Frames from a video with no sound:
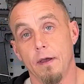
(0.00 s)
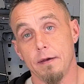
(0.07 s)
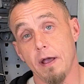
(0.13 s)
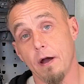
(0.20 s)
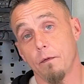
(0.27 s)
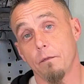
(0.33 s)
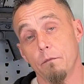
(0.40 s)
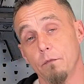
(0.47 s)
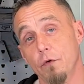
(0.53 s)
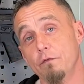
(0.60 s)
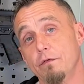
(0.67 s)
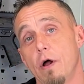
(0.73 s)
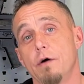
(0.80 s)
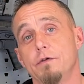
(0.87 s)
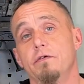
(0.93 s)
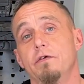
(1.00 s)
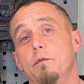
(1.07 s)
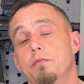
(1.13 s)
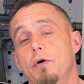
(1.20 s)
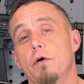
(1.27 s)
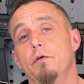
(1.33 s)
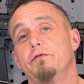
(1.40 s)
Now, moving on to the
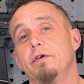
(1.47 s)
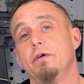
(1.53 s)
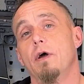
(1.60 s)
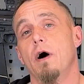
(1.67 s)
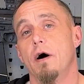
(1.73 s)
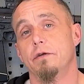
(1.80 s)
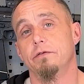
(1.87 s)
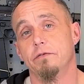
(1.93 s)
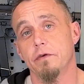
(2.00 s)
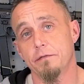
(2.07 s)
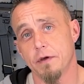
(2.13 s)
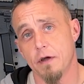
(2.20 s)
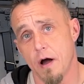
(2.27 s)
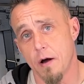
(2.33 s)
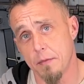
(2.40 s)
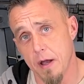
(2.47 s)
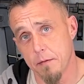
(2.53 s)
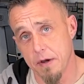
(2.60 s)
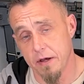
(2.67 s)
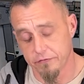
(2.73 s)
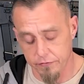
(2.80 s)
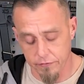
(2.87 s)
pros and cons of the Combat
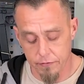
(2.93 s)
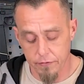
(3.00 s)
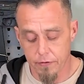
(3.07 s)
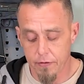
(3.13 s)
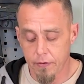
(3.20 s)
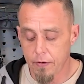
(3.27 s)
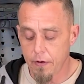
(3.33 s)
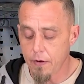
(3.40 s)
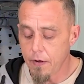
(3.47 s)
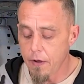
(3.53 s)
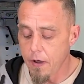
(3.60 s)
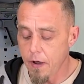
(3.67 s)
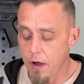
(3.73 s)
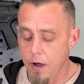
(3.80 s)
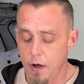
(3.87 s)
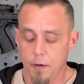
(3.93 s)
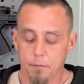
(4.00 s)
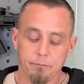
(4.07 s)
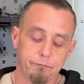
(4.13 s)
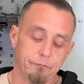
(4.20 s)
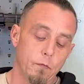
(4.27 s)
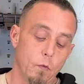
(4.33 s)
Master.
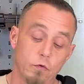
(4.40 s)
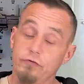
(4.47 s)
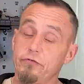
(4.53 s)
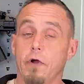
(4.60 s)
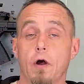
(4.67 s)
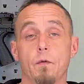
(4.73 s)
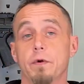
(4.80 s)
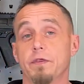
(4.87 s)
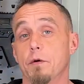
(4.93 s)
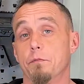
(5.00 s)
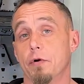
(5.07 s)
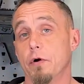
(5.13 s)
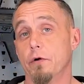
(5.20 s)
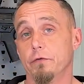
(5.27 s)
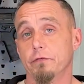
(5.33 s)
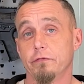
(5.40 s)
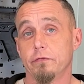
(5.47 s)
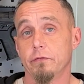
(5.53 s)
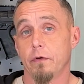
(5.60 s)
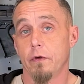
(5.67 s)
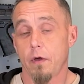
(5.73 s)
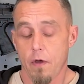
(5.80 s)
We'll start with the
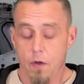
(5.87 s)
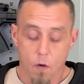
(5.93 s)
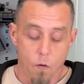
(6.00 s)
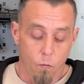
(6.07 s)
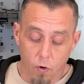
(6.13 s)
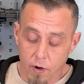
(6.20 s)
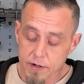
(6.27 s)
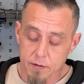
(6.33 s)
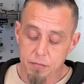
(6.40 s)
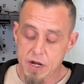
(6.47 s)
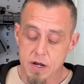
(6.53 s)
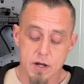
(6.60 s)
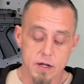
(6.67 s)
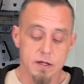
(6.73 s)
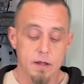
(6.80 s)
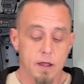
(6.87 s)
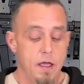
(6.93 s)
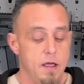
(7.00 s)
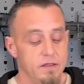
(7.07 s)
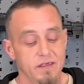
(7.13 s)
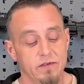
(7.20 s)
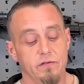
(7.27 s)
pros. One being,
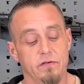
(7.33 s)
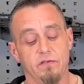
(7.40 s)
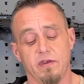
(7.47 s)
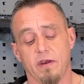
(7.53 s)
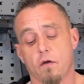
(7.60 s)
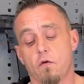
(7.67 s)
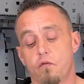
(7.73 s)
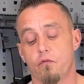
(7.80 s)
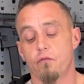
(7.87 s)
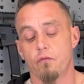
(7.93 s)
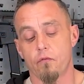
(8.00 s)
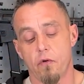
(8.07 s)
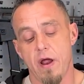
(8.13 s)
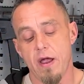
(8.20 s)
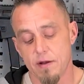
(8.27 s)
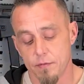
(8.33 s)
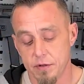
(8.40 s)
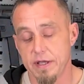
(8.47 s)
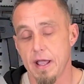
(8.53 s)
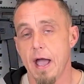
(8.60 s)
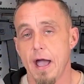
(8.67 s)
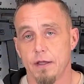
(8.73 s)
this is an
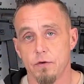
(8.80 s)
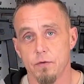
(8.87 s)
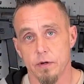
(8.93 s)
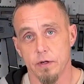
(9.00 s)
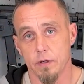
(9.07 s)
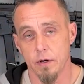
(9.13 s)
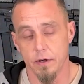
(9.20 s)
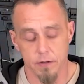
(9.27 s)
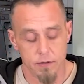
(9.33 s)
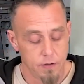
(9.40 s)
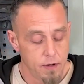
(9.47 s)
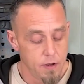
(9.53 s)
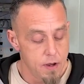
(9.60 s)
incredibly accurate gun.